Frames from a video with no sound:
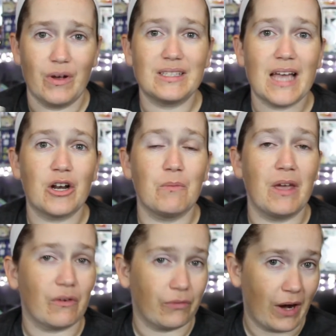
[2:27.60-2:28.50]
down to make
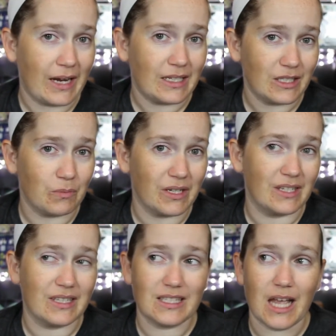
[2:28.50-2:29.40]
friends, because
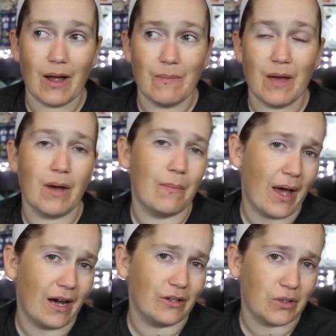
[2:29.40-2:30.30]
that's how I met my
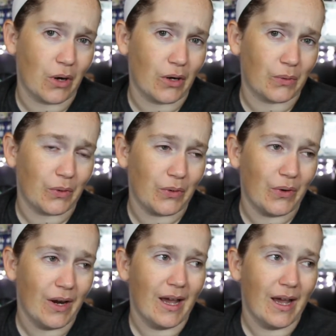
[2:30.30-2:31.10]
pals Nerd Crew,